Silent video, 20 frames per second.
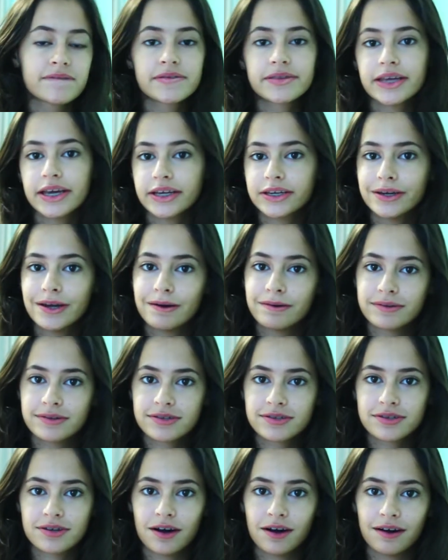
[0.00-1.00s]
take
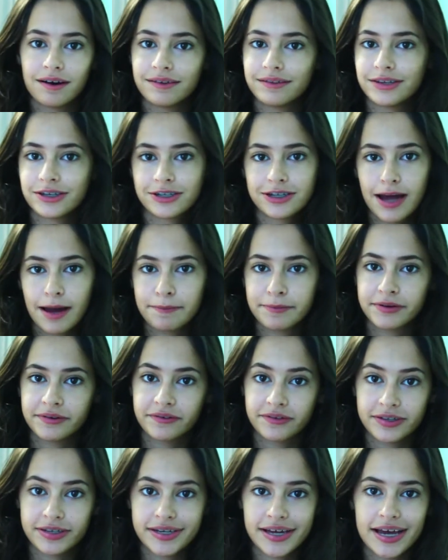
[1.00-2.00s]
notes on the chapter
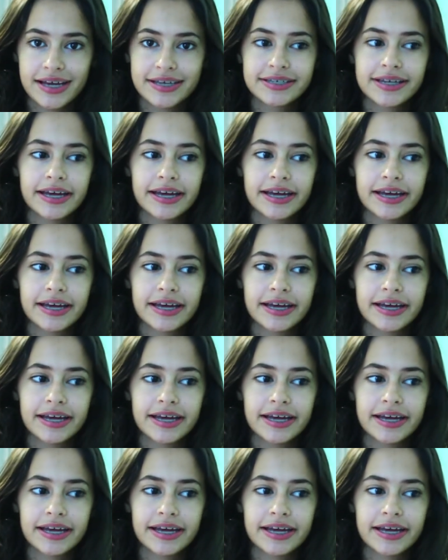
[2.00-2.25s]
for the test.